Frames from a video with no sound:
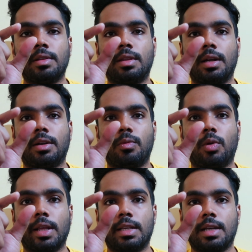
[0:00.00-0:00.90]
that
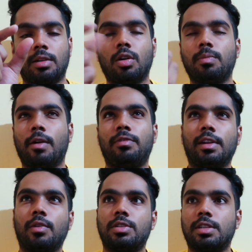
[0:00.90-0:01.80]
not muffler,
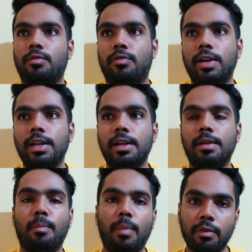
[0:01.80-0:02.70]
I would say wind
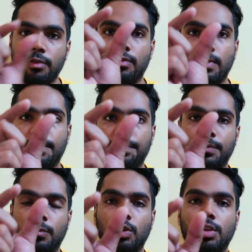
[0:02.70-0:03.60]
muff,
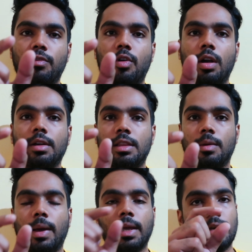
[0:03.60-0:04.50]
what you've got in the
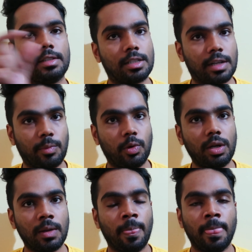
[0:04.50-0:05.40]
mic. I just
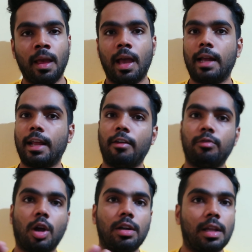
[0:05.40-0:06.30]
removed, and I have
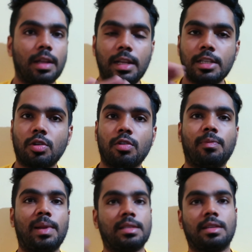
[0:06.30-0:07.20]
not done any sort of
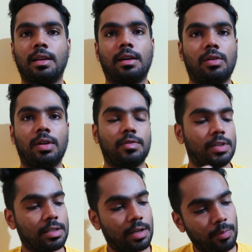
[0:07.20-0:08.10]
plasticing around. I've
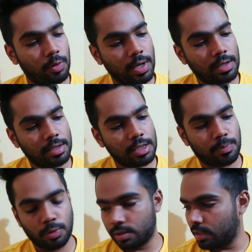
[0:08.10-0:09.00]
just removed and just
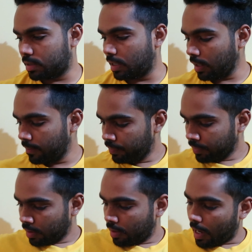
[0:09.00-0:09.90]
put this thing
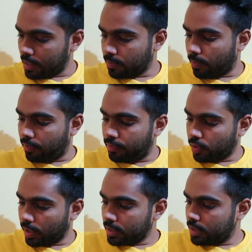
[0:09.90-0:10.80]
as a muff. So
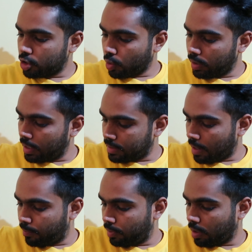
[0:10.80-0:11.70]
I can just show an
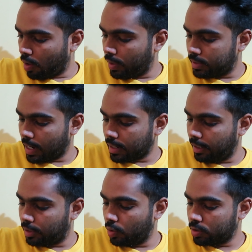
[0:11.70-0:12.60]
example how exactly
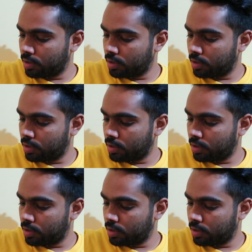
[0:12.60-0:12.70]
it looks.